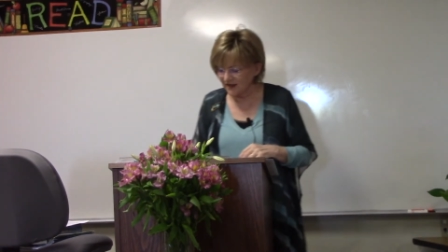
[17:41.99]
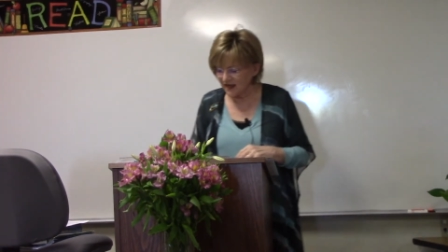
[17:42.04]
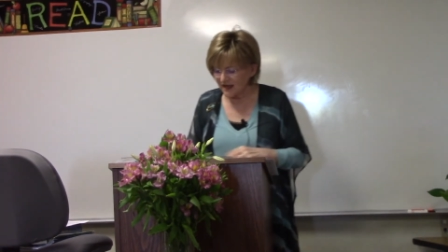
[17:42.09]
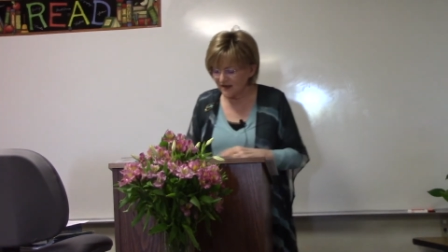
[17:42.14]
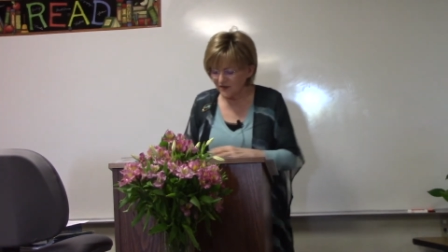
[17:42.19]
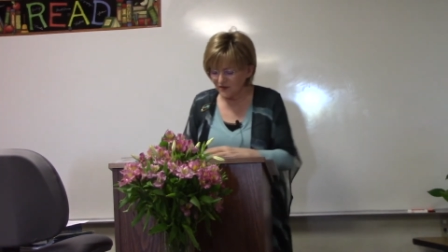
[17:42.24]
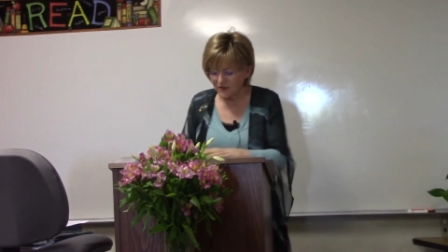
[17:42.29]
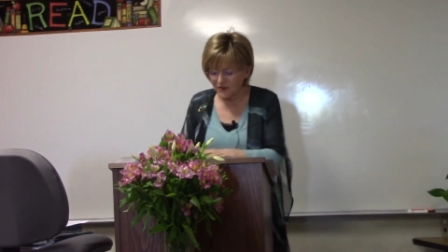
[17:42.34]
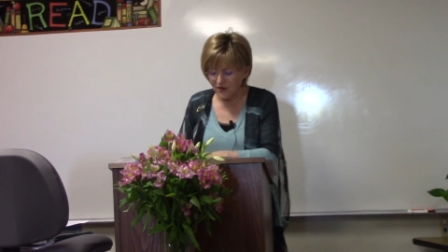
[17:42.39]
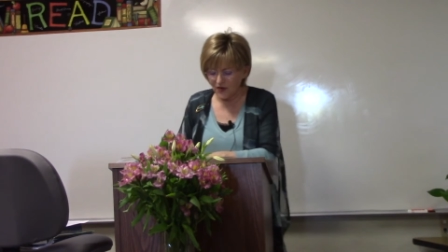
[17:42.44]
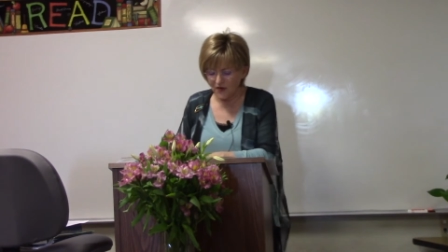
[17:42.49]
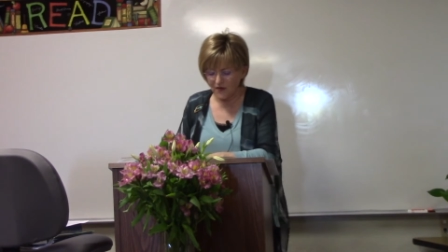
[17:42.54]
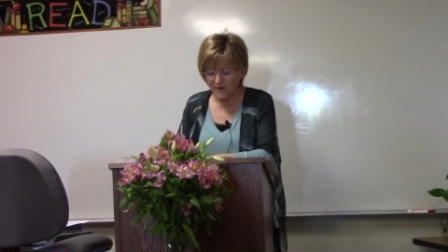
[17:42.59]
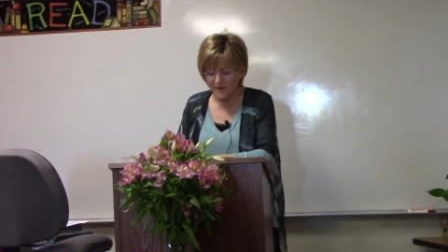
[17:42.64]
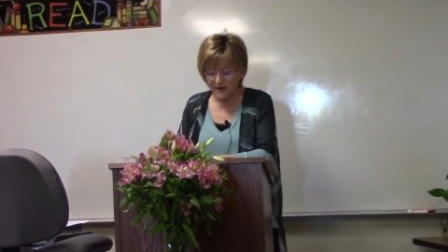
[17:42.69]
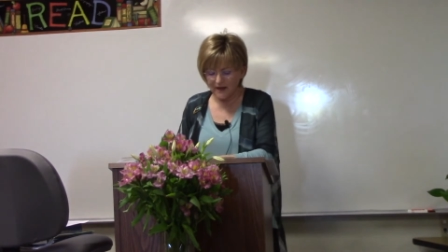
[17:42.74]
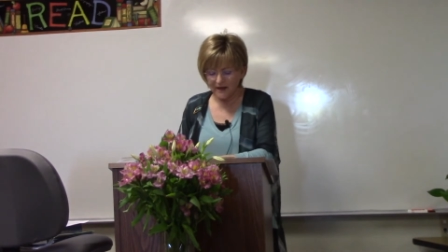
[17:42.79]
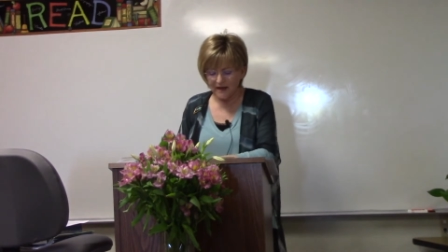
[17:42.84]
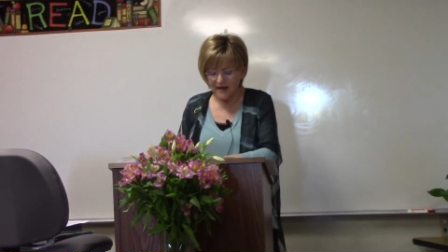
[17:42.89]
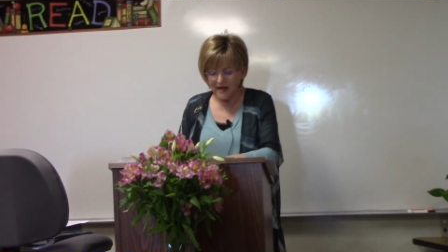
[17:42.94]
I don't know,
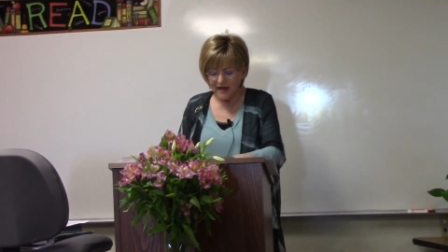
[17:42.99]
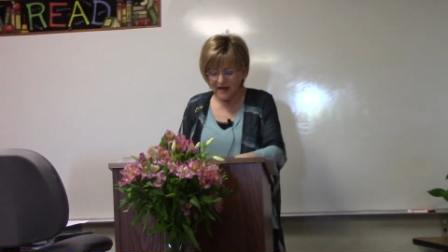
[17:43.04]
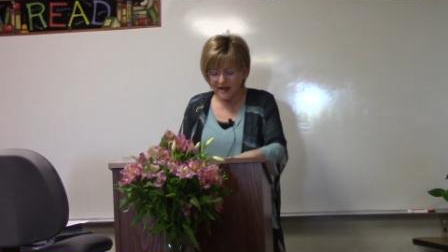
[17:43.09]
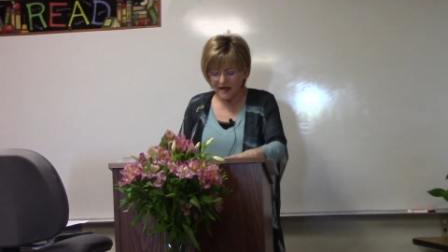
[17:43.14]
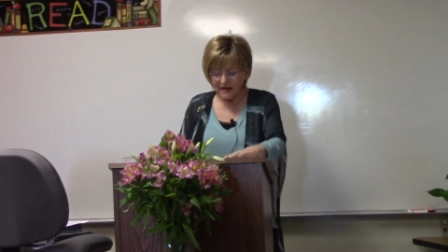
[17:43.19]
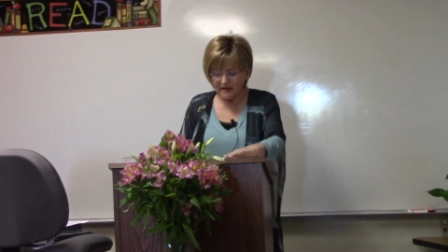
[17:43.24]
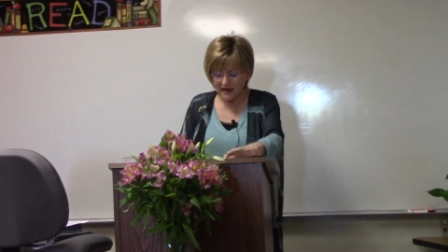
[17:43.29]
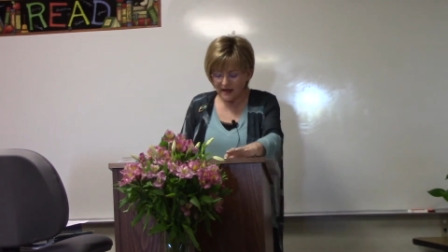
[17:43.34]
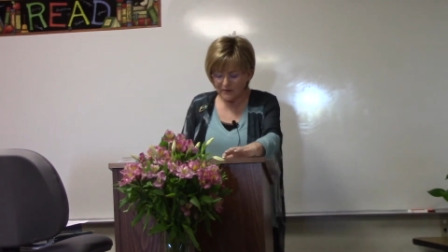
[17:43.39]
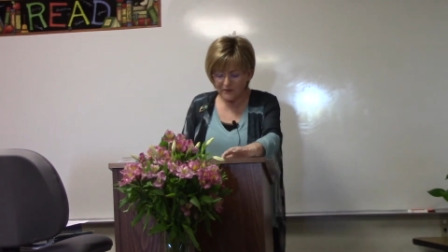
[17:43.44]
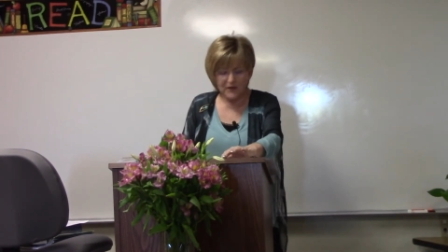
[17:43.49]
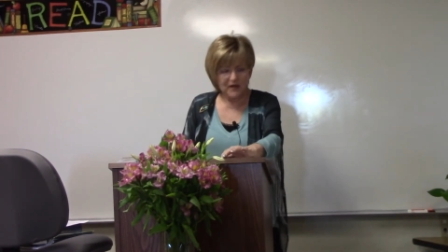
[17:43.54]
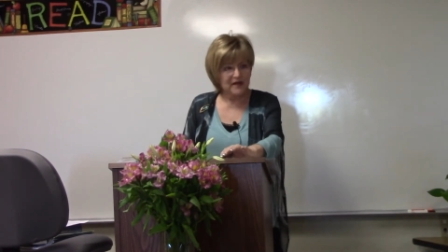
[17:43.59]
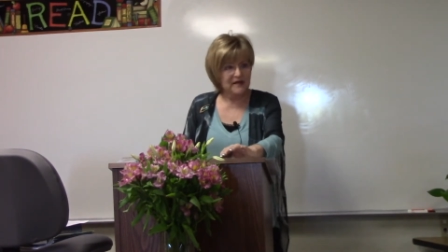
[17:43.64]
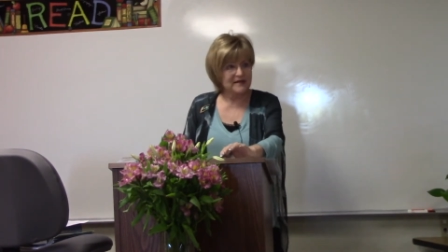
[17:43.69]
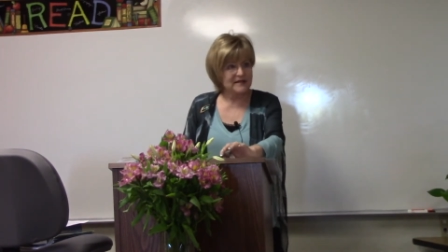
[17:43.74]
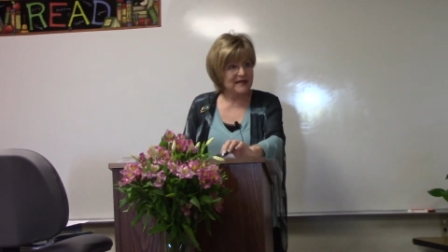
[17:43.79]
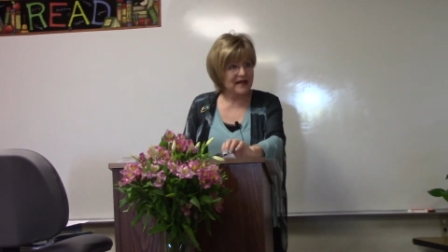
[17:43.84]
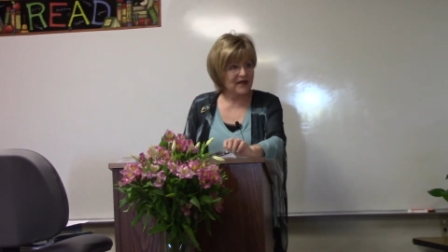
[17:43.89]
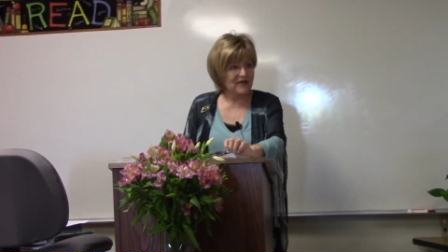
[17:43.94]
but they
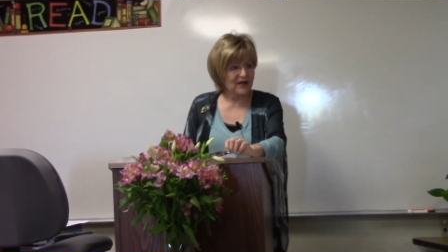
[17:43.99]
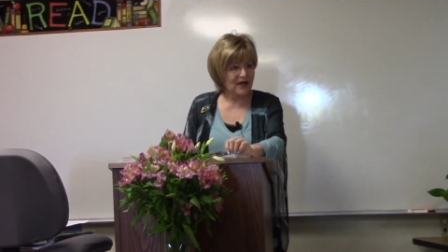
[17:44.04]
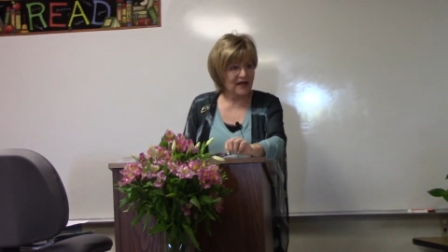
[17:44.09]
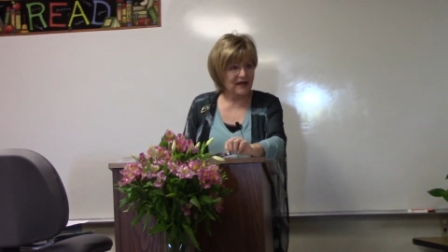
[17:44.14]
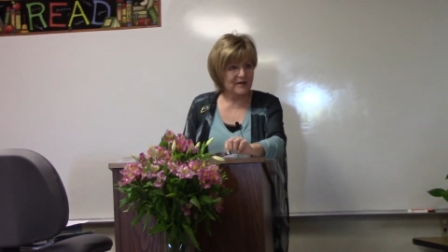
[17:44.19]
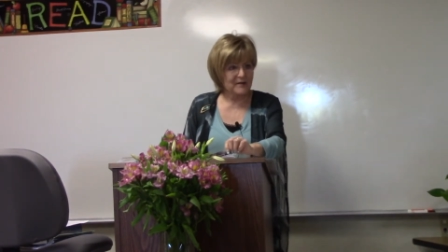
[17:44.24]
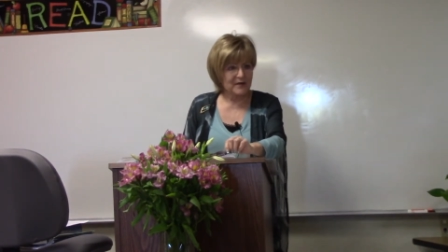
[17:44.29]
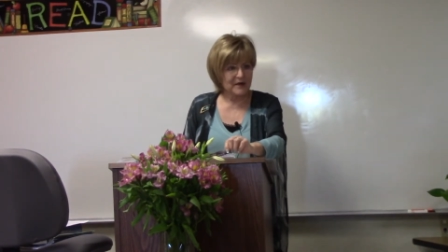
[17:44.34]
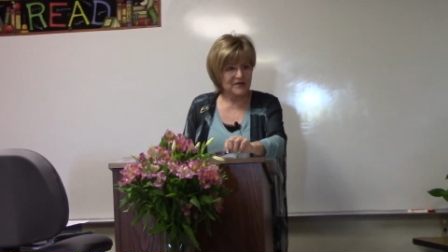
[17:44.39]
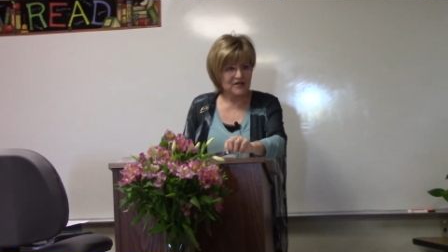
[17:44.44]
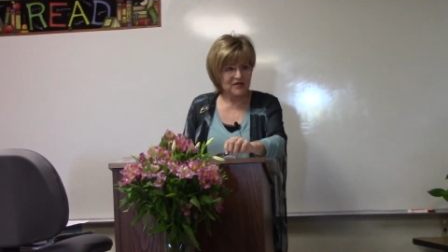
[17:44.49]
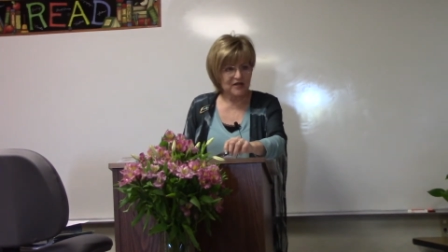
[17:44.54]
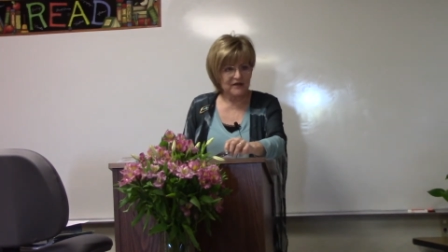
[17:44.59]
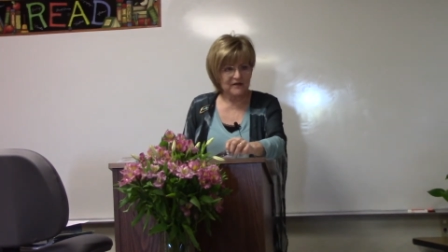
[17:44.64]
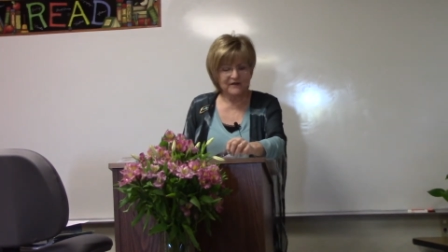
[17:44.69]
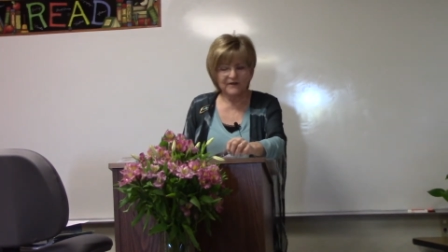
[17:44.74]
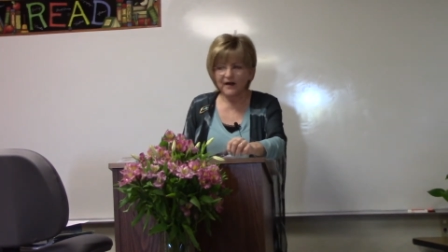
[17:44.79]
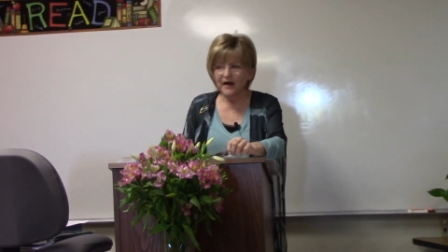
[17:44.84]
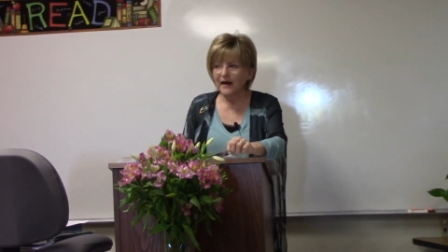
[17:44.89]
really sound like a bunch of